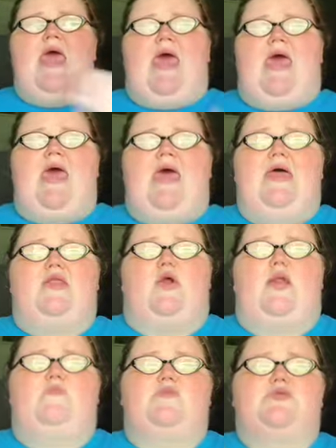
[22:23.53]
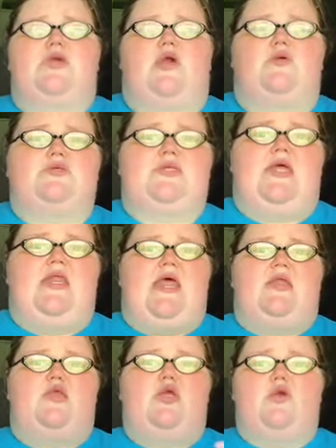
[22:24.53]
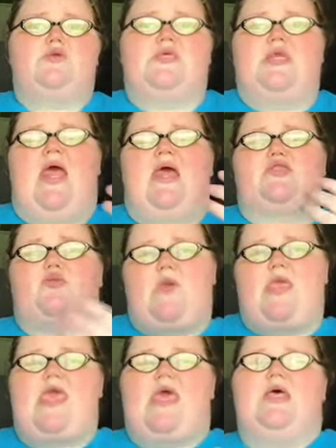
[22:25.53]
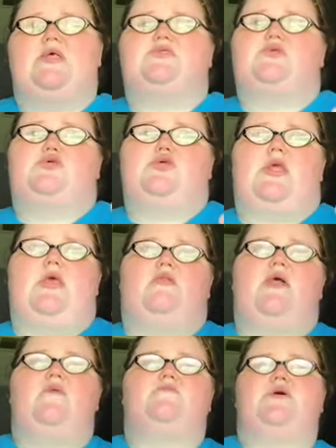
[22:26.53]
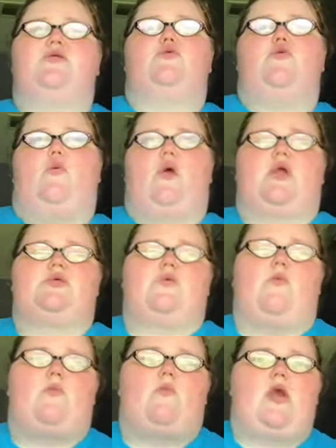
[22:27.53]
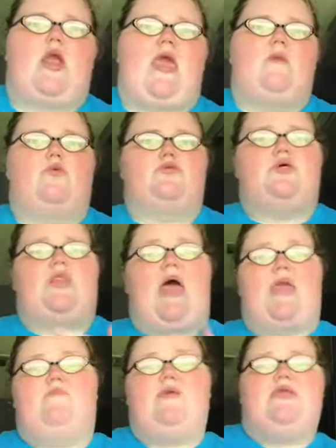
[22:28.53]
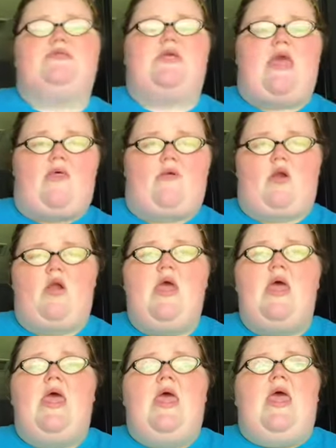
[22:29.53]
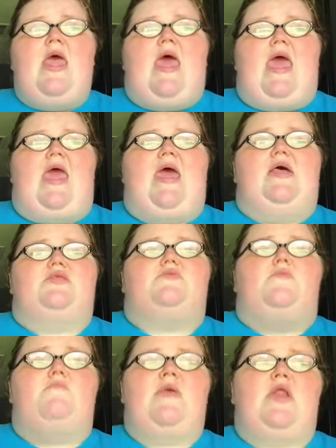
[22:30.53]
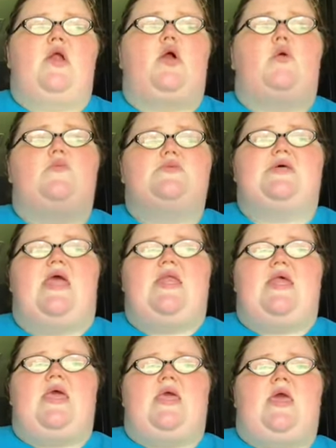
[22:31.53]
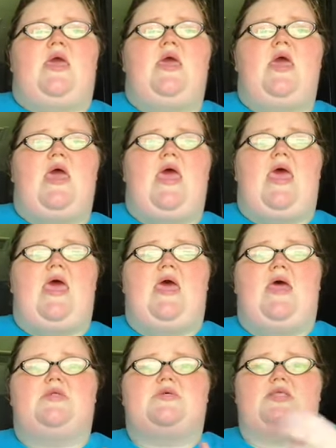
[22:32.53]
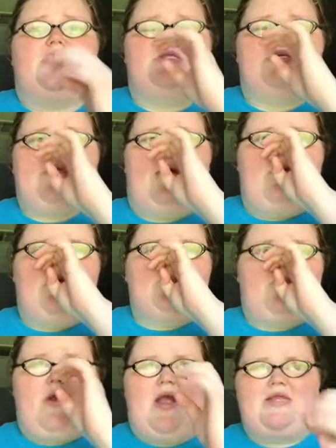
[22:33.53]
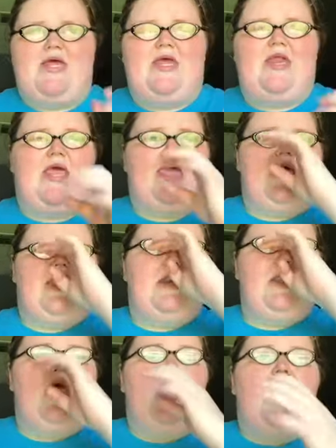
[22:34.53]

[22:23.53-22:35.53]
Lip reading: And her name was Kirsten. And Kirsten had three kids. She lived in New York, so we weren't able to, like, be together. And me and her were dating. And I think at this time I was pregnant and